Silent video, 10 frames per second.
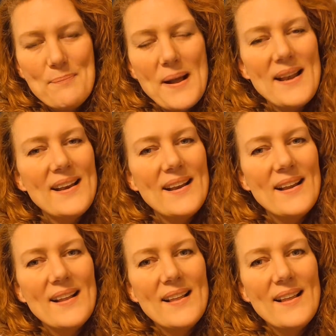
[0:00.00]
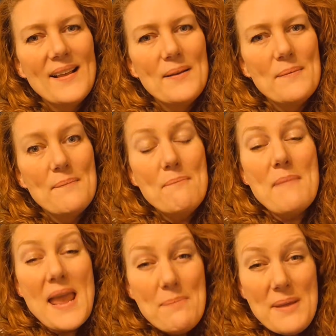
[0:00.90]
But
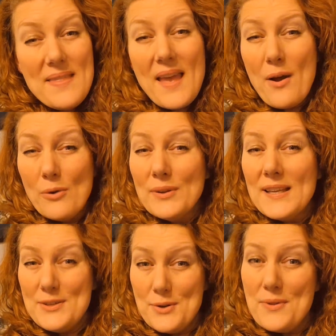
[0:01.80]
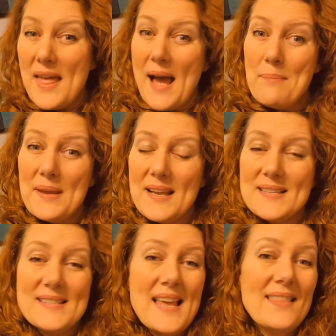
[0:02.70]
maybe they only do that
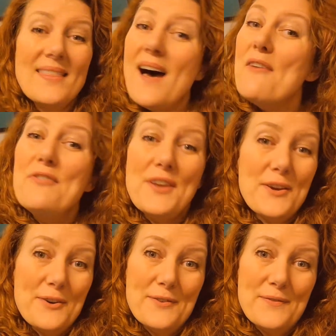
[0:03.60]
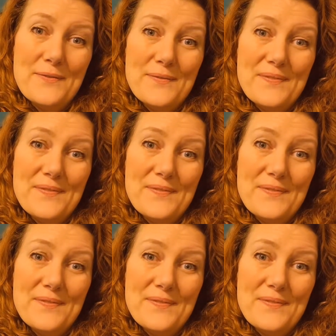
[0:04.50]
because they love you.